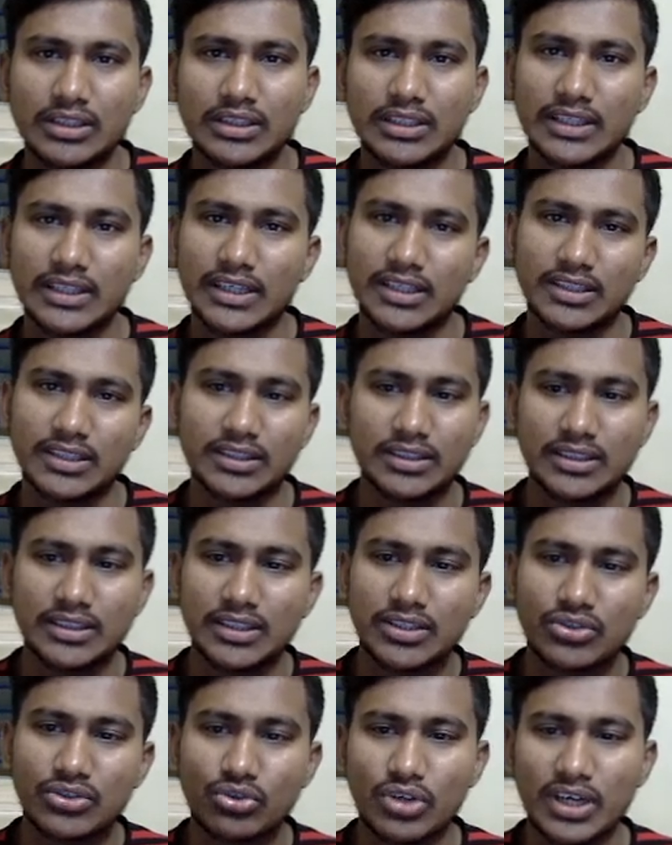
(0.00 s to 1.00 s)
Yeah,
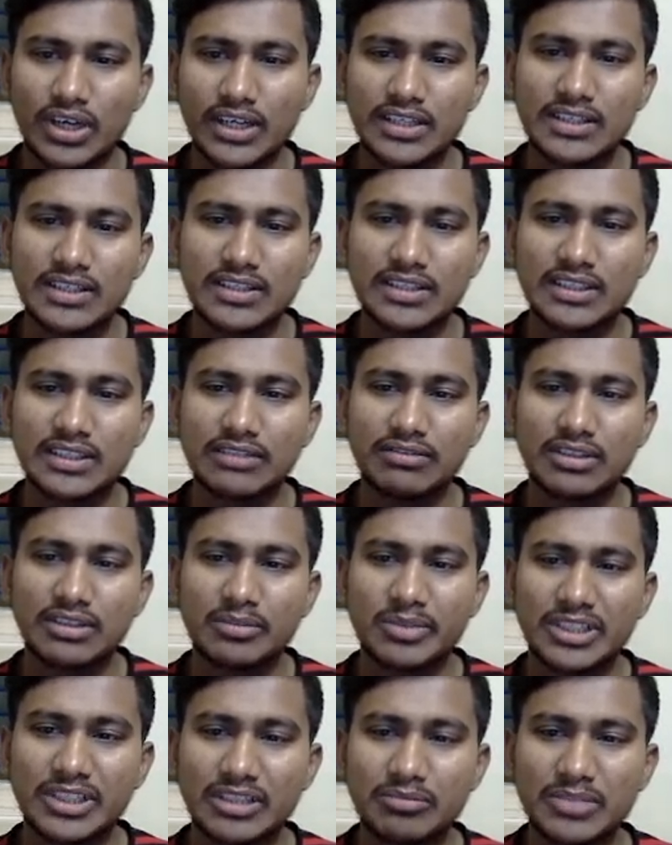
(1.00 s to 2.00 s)
so answer will be
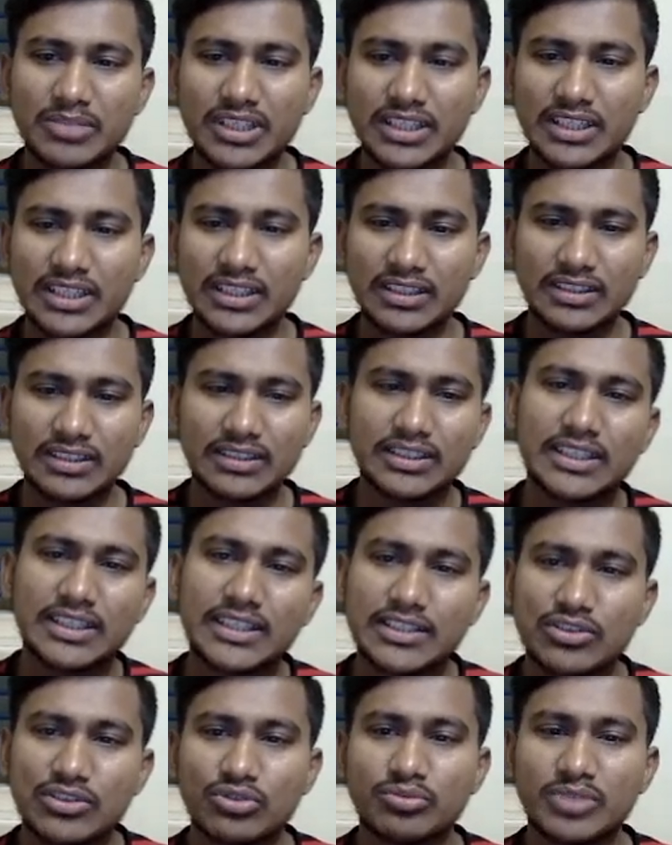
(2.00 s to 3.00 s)
remaining, that is
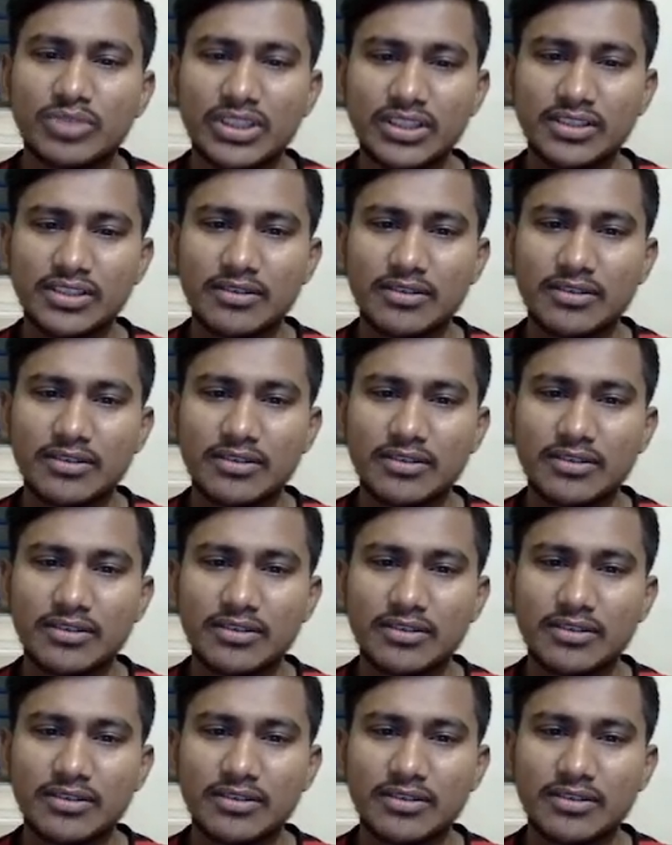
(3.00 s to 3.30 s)
how much?